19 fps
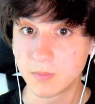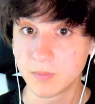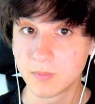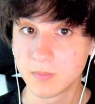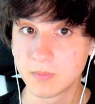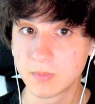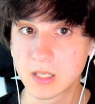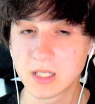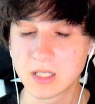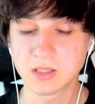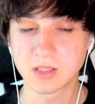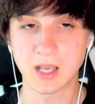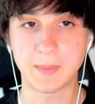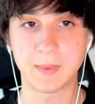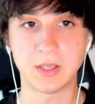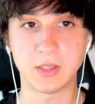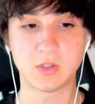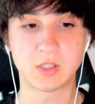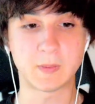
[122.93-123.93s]
Because, I
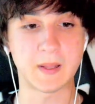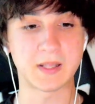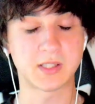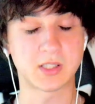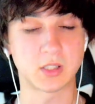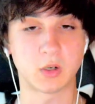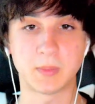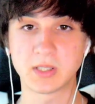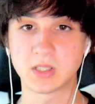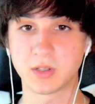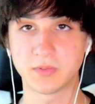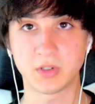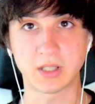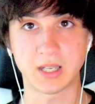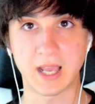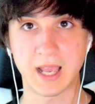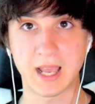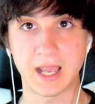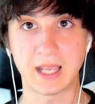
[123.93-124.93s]
mean, you spend so much of your
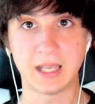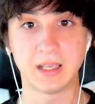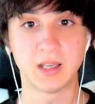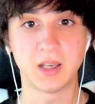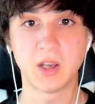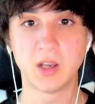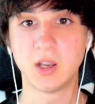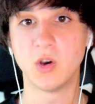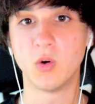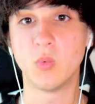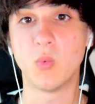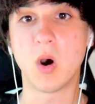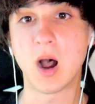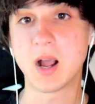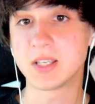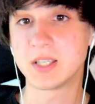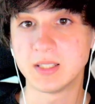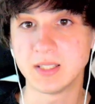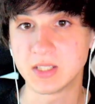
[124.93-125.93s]
day
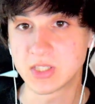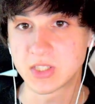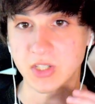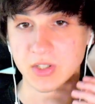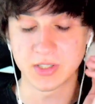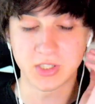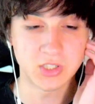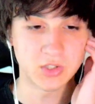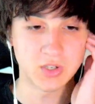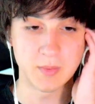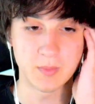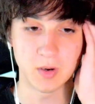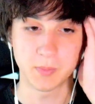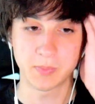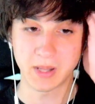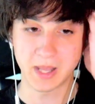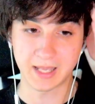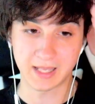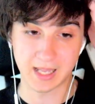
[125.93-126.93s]
watching this certain streamer
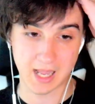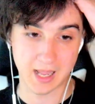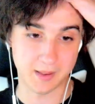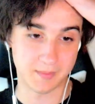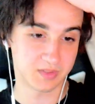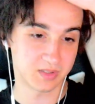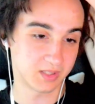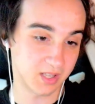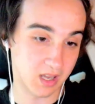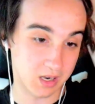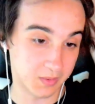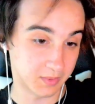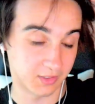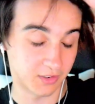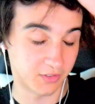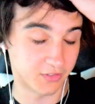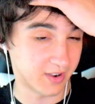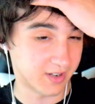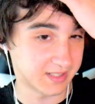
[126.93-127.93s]
play games and talk with their
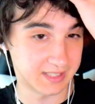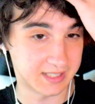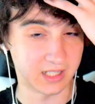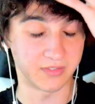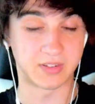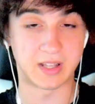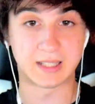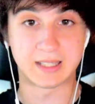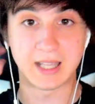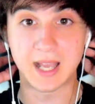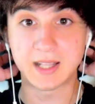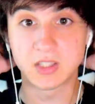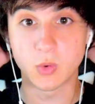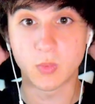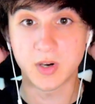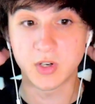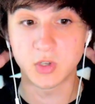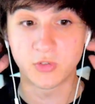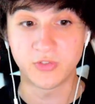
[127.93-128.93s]
friends and stuff like that to
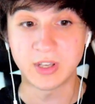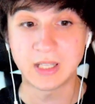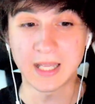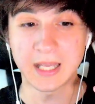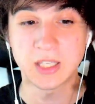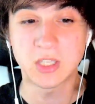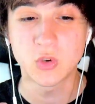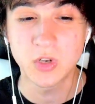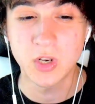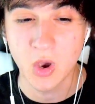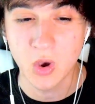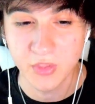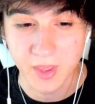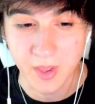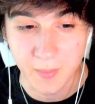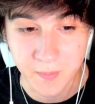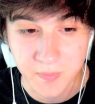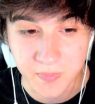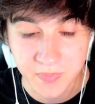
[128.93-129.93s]
where you feel like you know
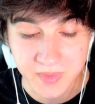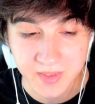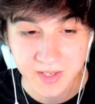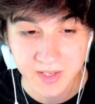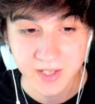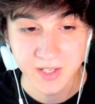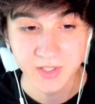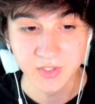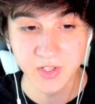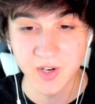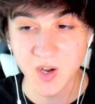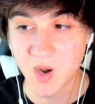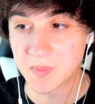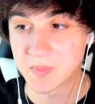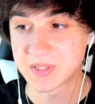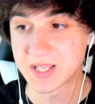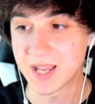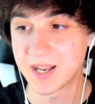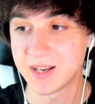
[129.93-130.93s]
them. You know what I'm
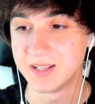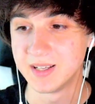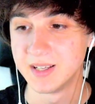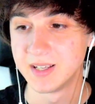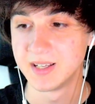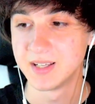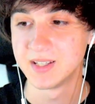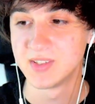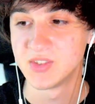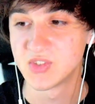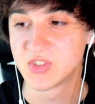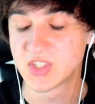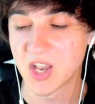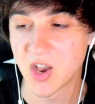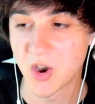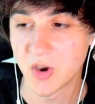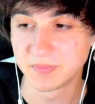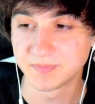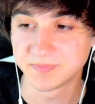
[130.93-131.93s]
saying? So,